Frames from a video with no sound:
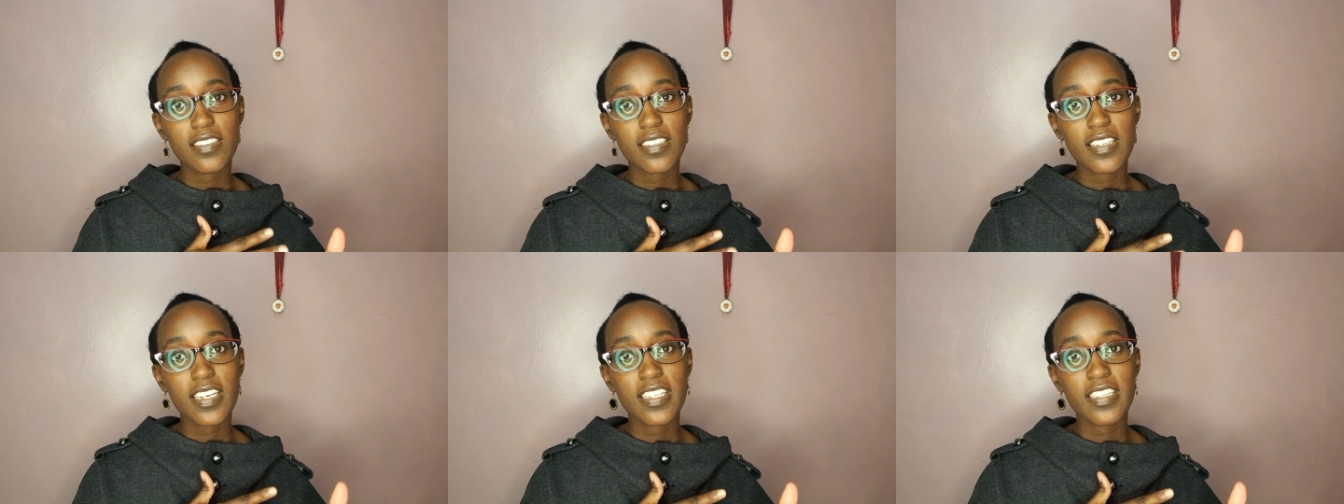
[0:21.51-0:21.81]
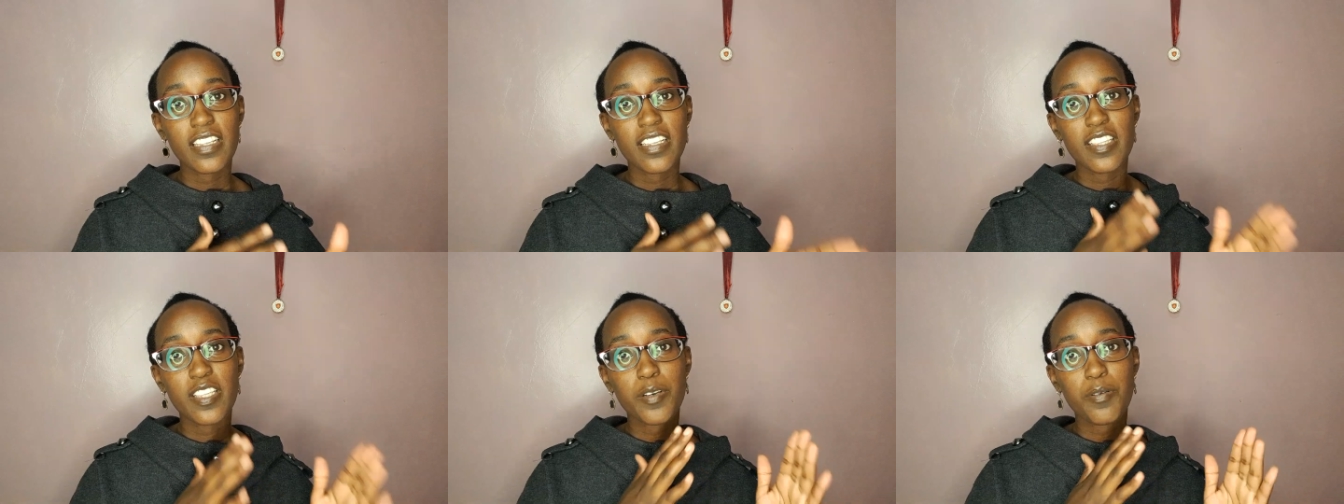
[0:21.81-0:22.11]

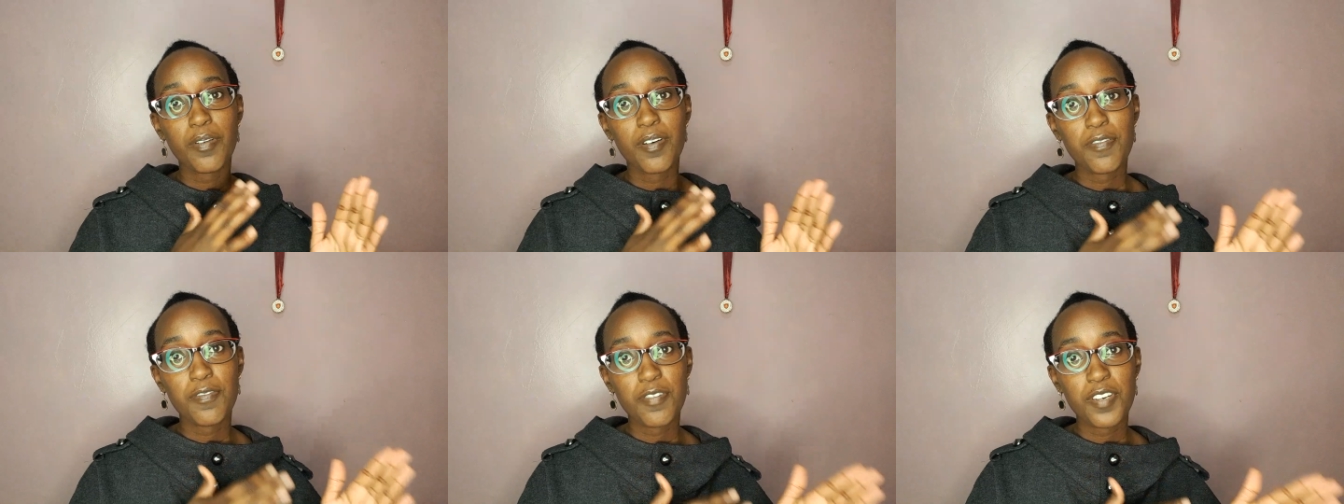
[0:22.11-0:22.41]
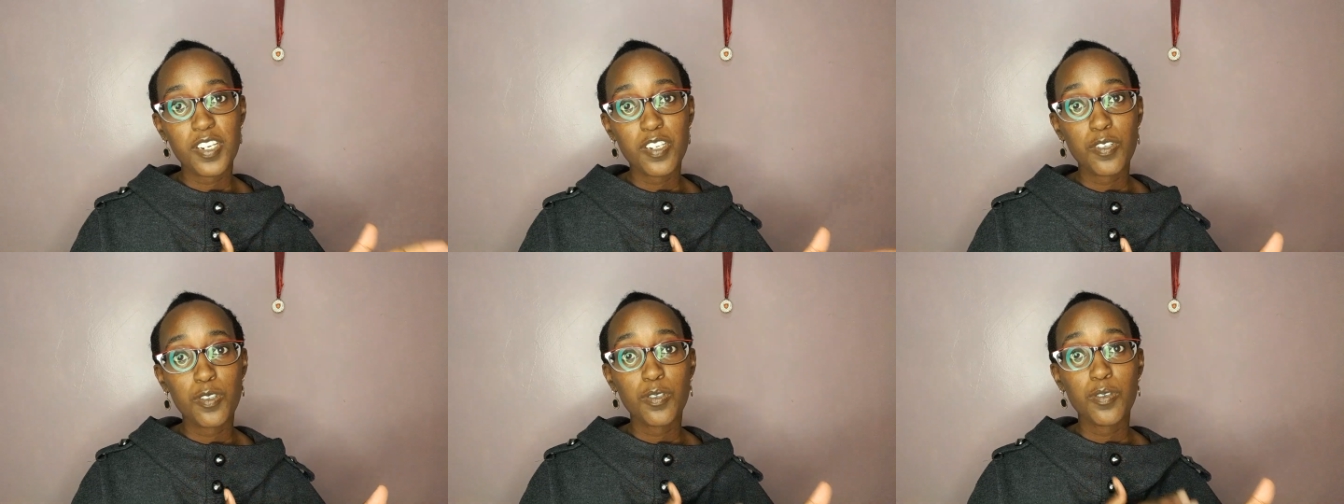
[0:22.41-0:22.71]
and then they were
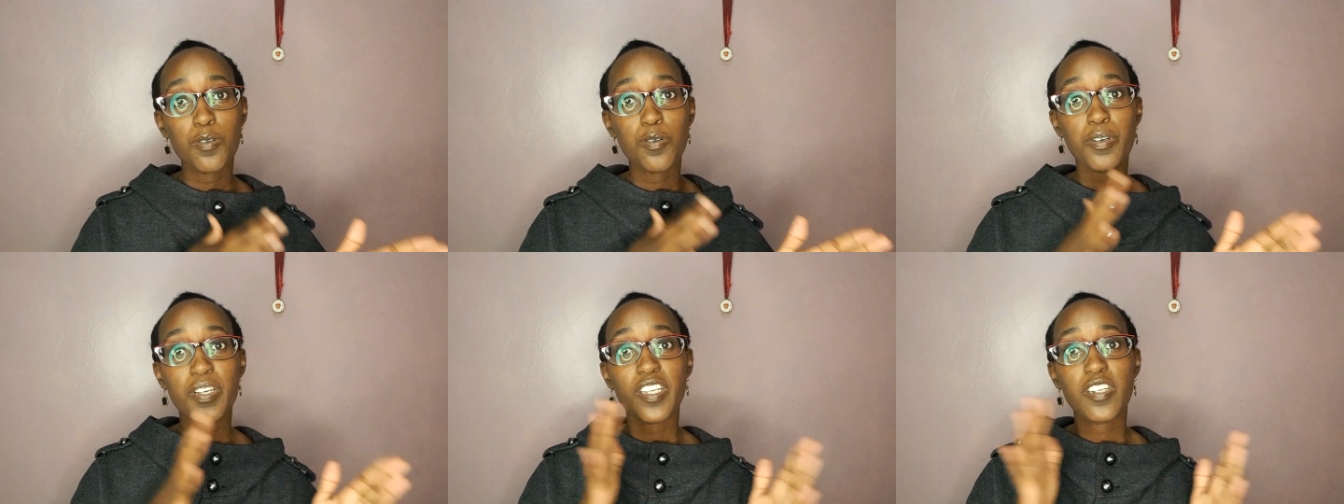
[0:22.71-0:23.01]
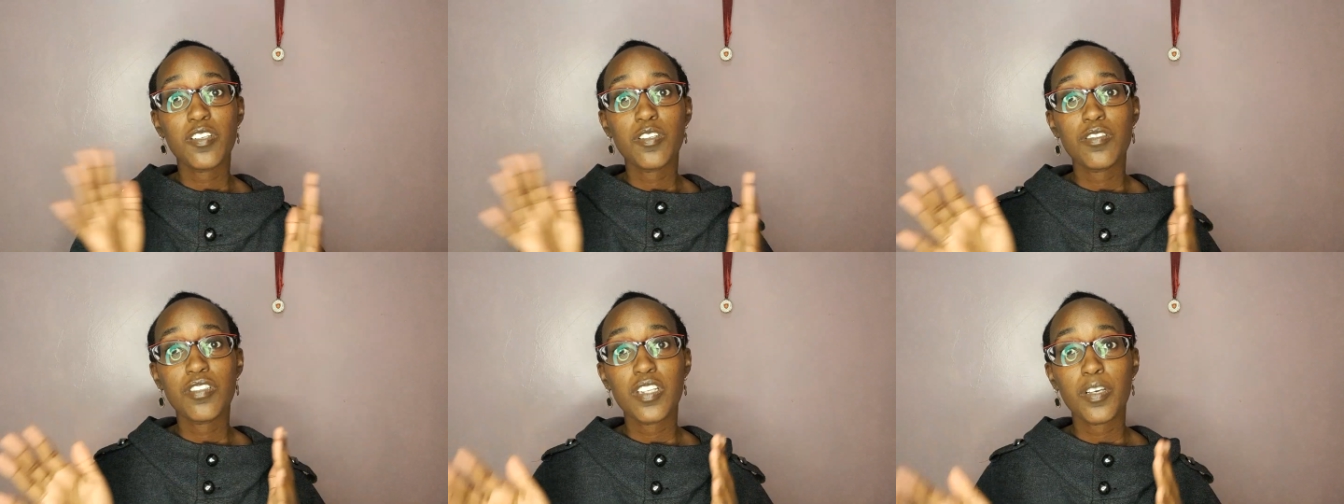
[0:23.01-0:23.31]
free to go
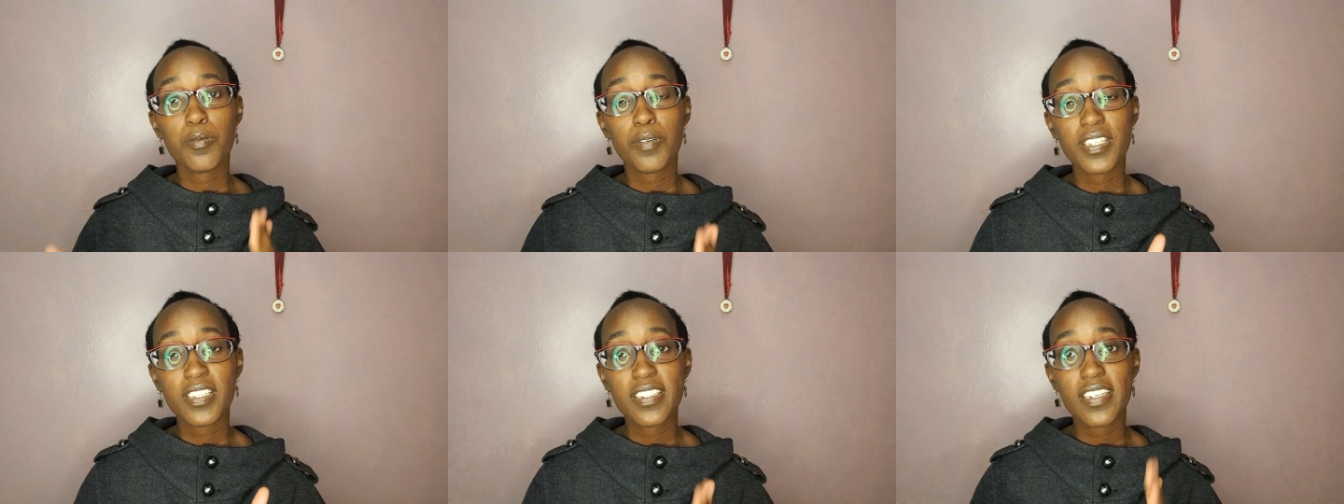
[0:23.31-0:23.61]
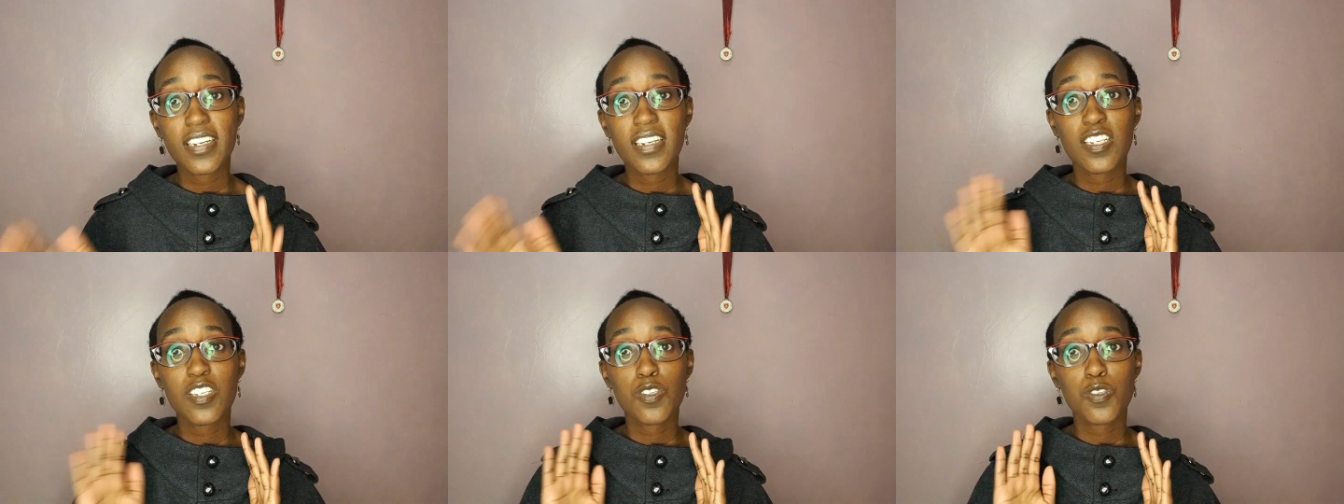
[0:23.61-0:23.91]
into the
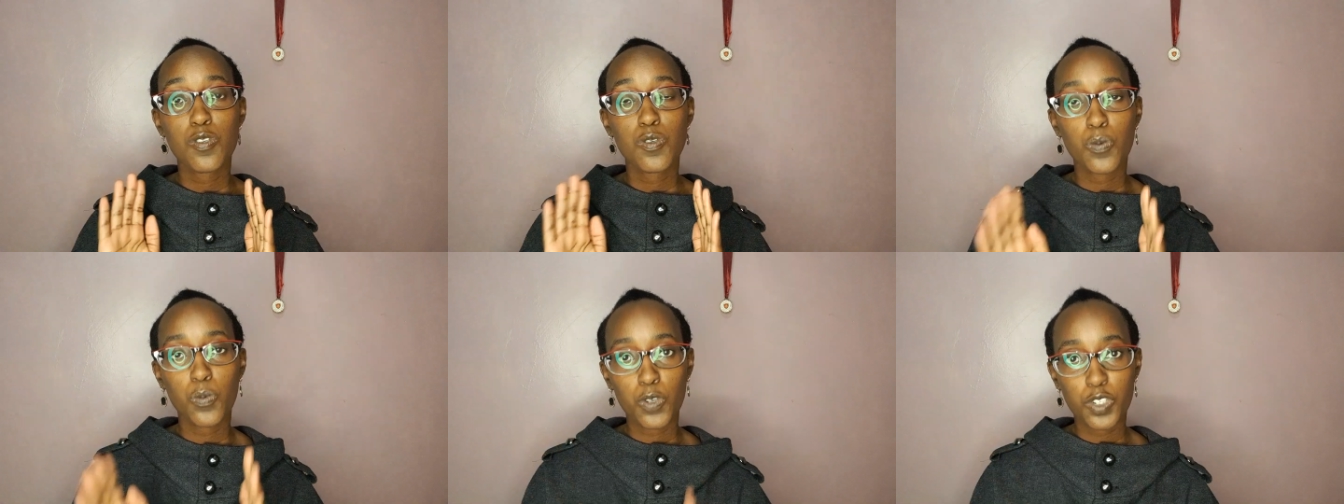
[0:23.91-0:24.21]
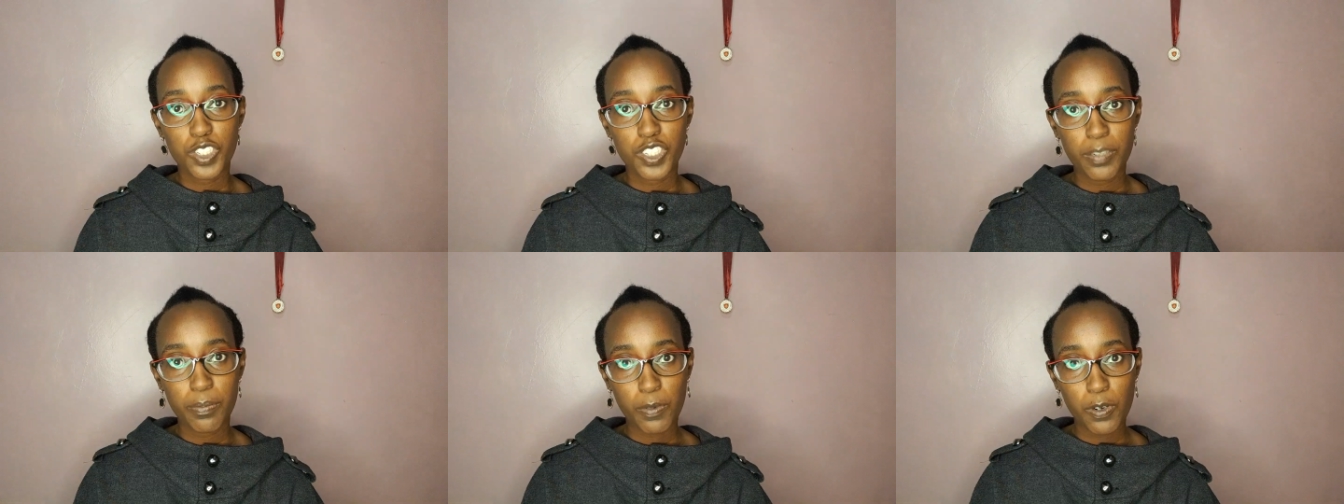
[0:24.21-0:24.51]
wilderness to
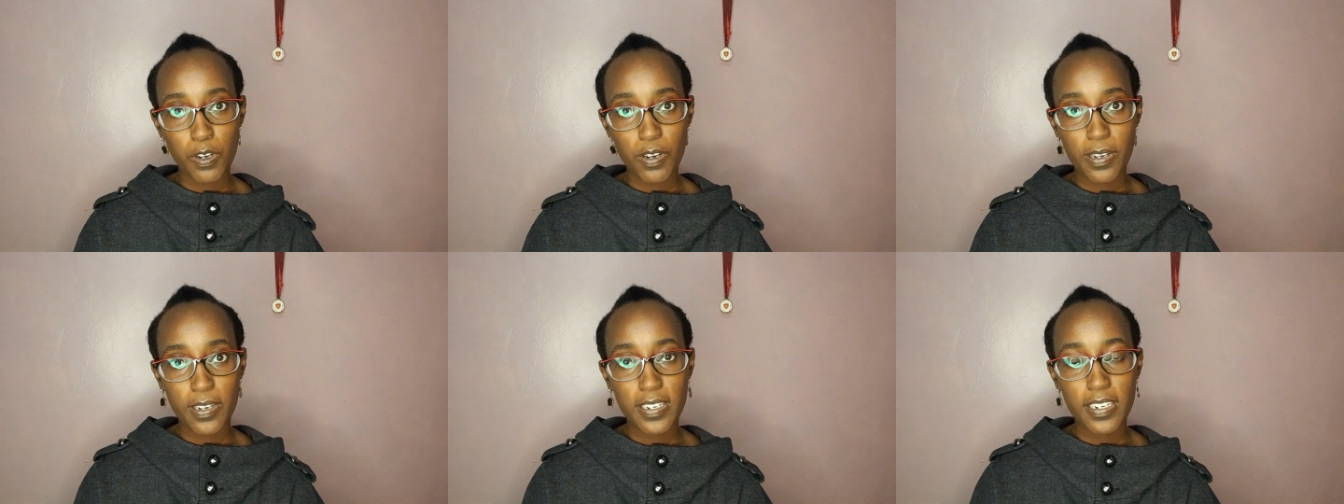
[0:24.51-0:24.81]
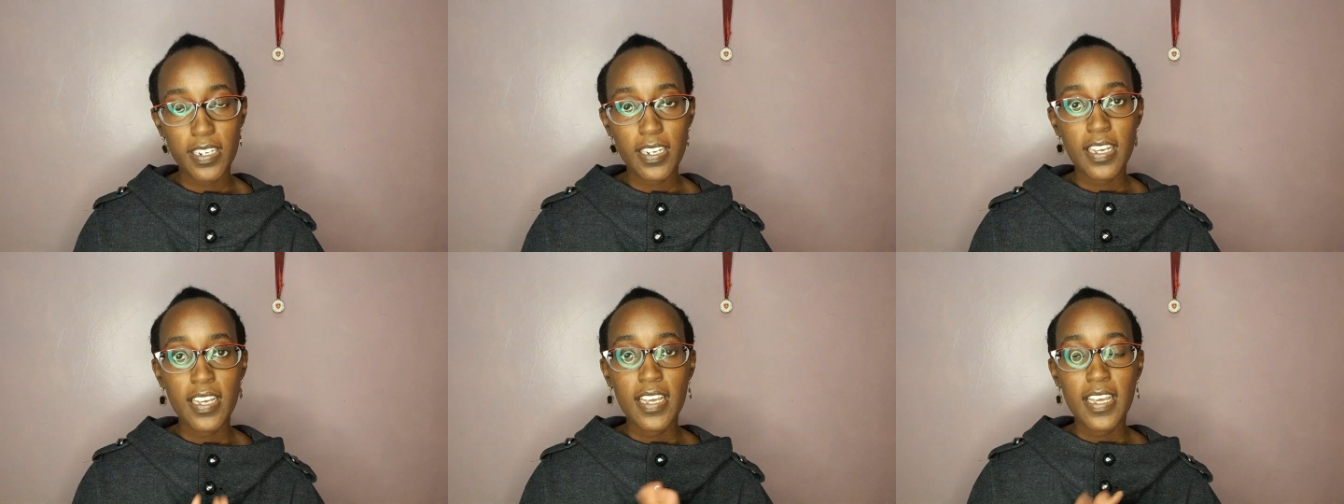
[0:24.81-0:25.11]
worship God.